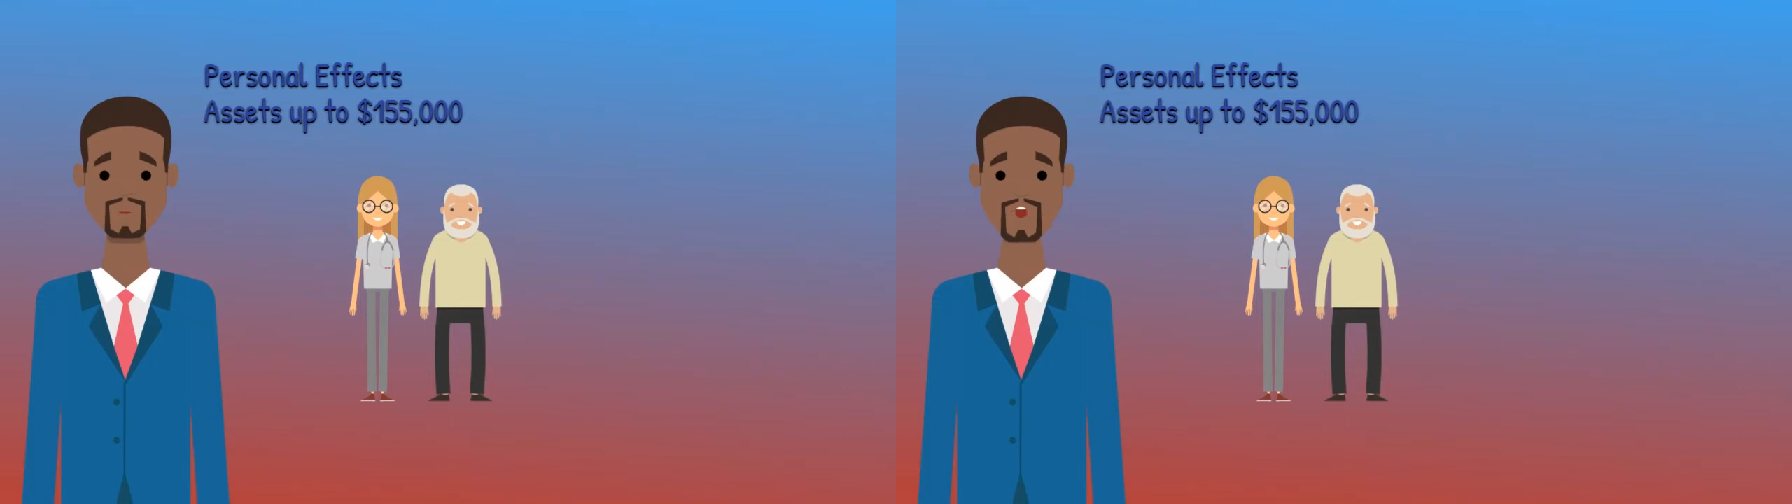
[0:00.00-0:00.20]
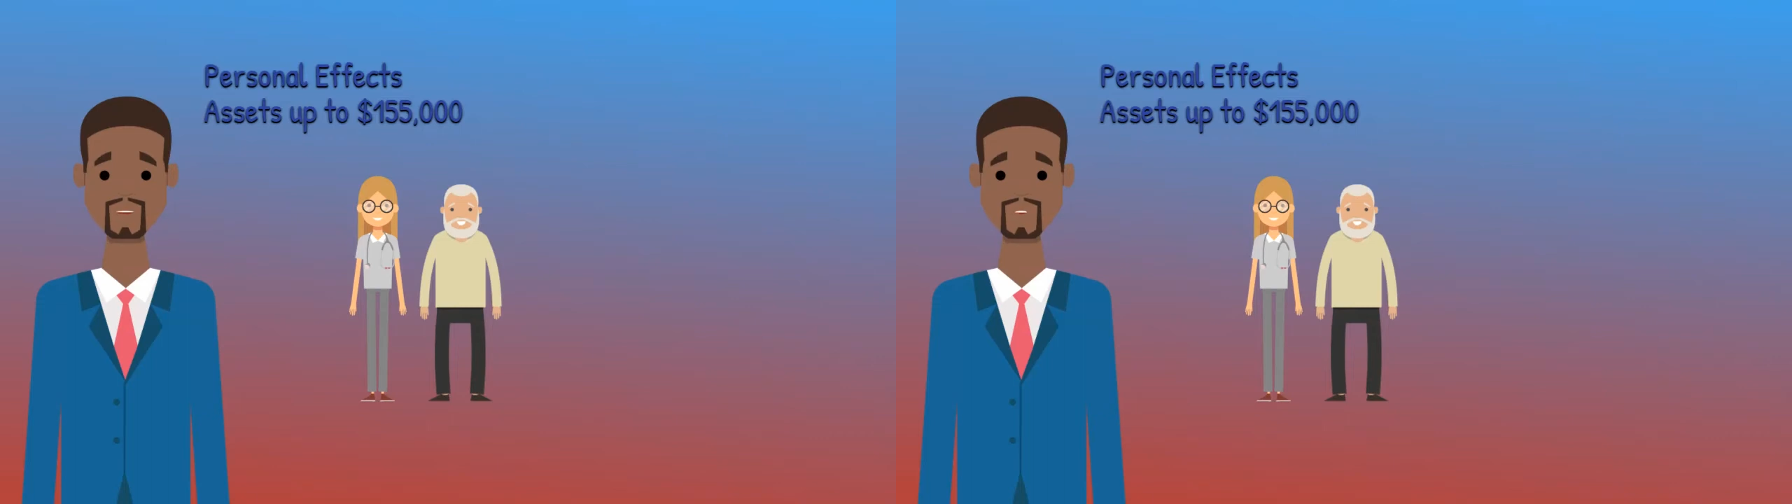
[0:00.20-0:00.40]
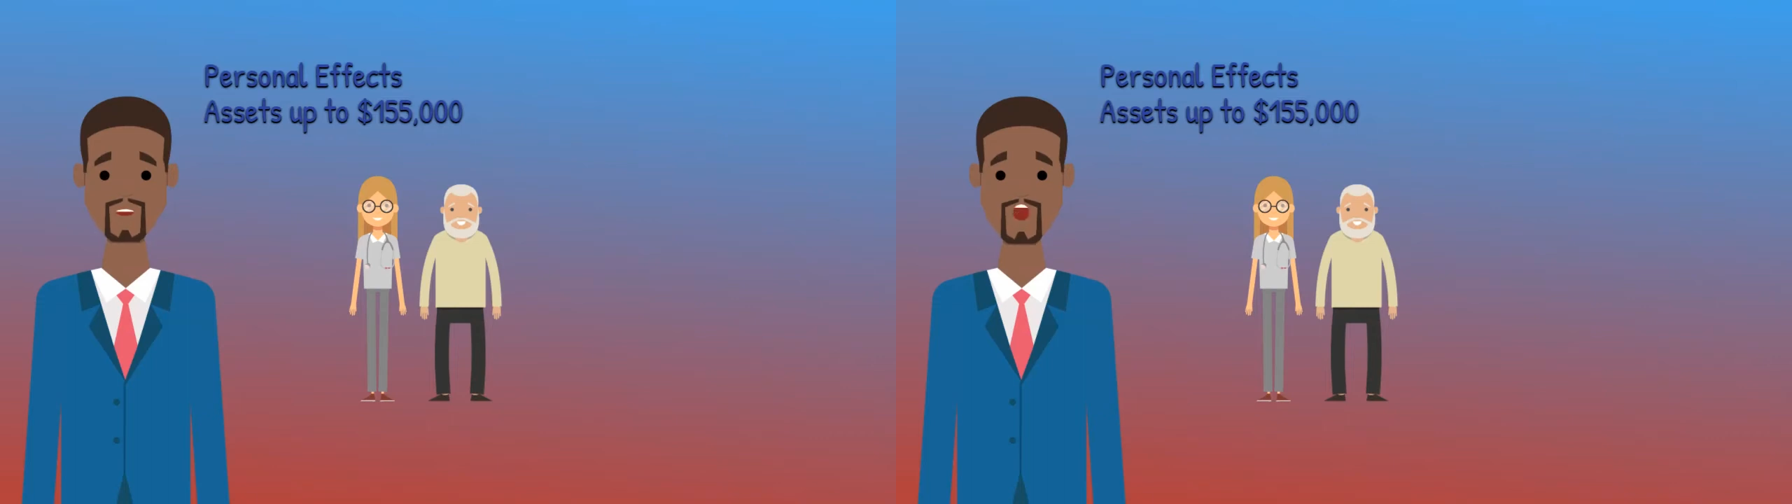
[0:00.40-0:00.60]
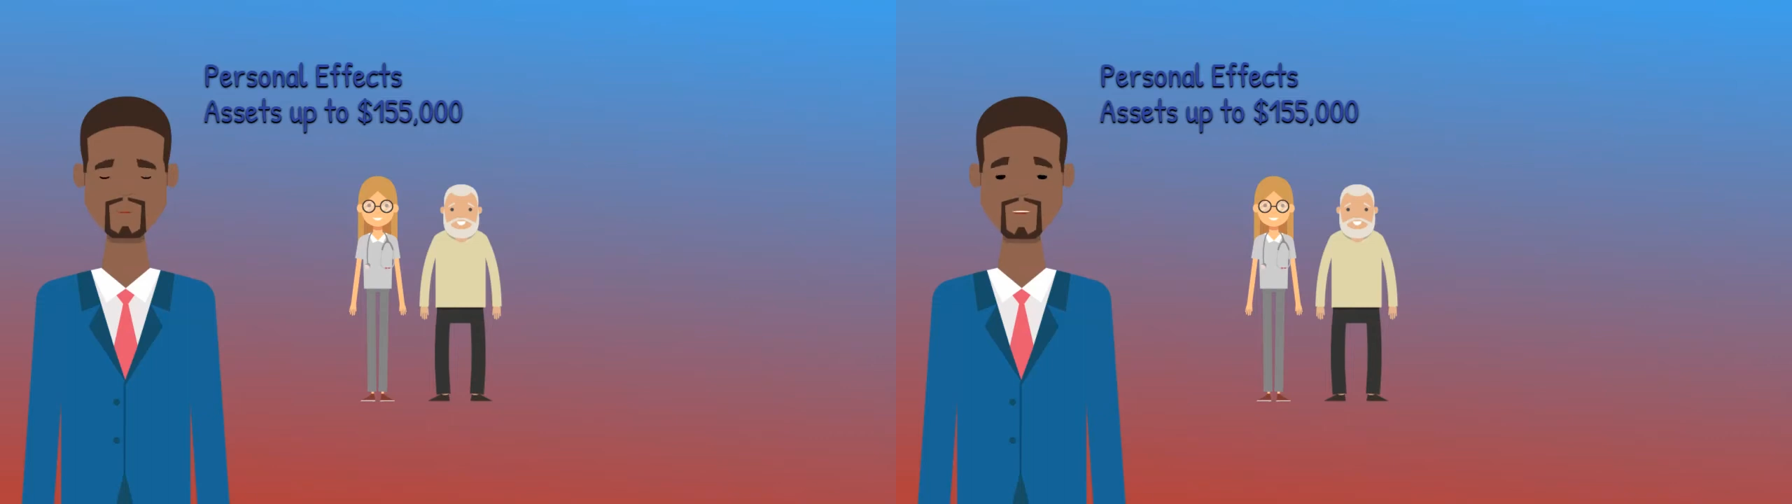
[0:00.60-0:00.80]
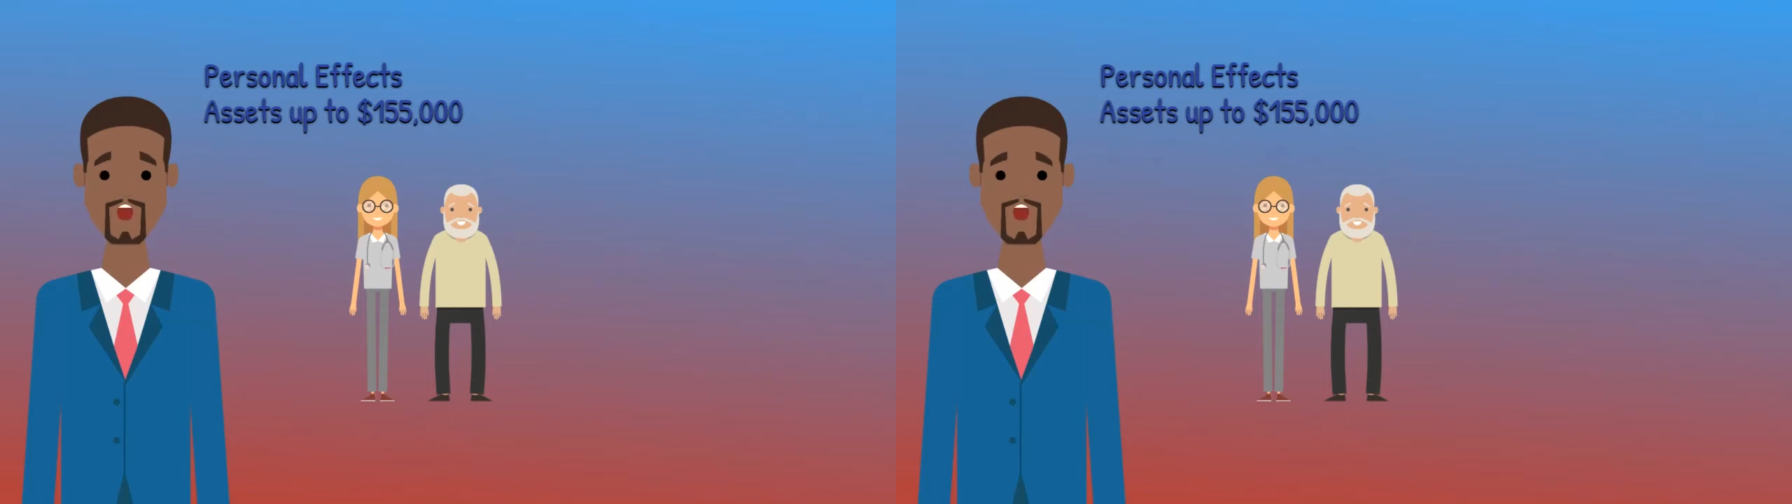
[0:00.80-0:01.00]
and
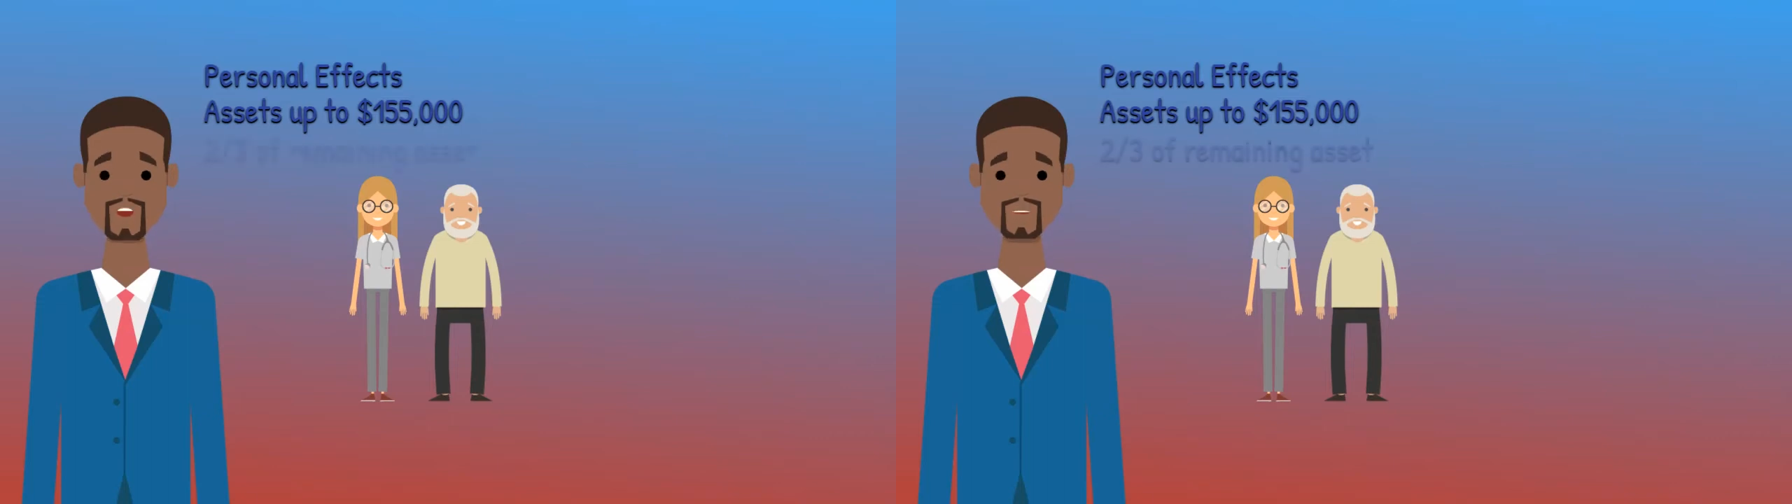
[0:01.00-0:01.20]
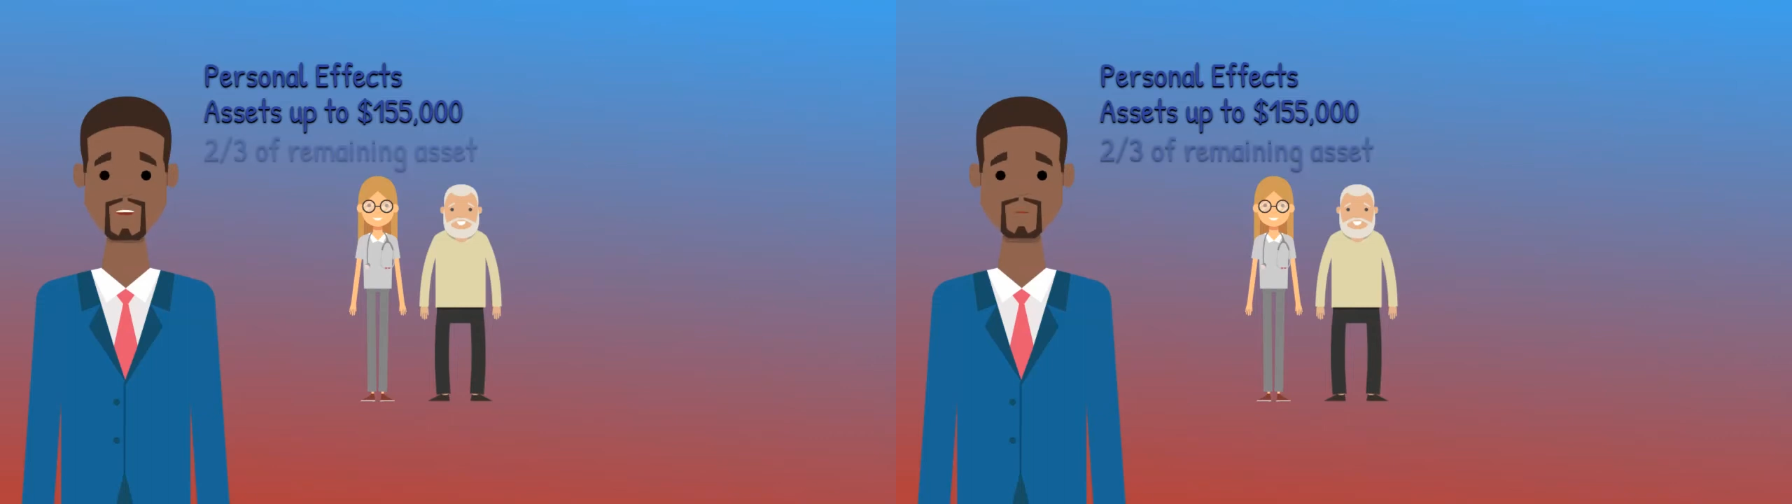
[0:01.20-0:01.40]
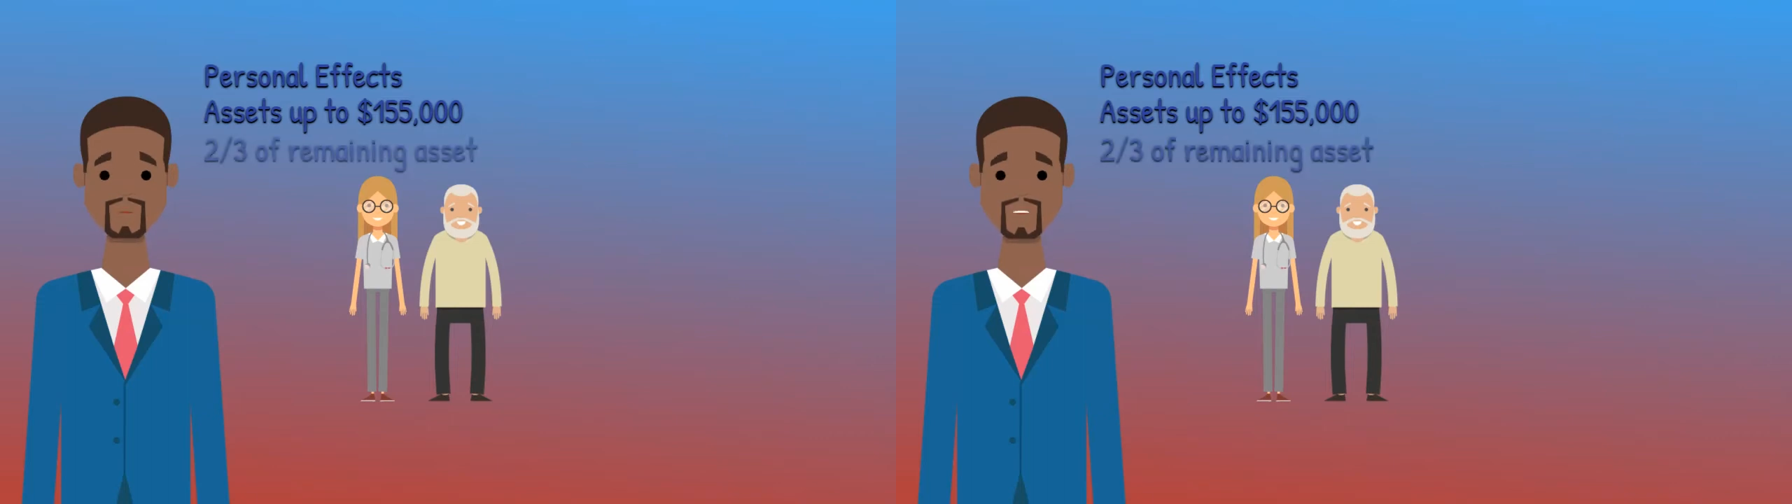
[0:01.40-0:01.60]
2/3